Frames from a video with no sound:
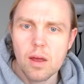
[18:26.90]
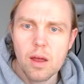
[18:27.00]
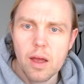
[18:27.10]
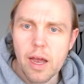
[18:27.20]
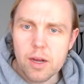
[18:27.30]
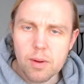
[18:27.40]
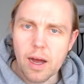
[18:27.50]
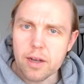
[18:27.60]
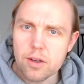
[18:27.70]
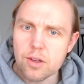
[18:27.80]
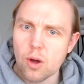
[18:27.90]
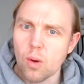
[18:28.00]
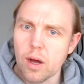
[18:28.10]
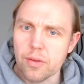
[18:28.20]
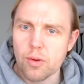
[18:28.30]
Anyway, I could go
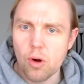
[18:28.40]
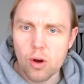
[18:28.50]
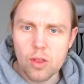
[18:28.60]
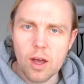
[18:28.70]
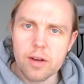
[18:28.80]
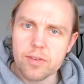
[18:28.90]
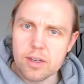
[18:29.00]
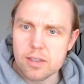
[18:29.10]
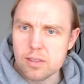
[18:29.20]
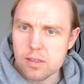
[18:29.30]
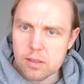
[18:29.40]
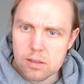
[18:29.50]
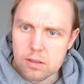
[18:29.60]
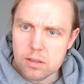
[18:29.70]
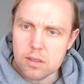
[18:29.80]
on. There are a lot of
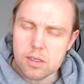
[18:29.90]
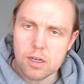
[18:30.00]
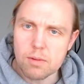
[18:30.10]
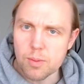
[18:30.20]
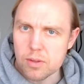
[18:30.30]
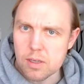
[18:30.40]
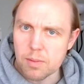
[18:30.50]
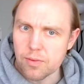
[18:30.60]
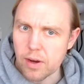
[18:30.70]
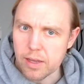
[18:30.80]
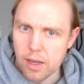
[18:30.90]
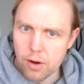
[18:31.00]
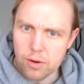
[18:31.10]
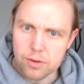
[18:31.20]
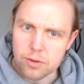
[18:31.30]
inconsistencies that come up with simplified
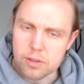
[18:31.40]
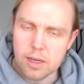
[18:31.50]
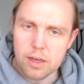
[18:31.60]
characters,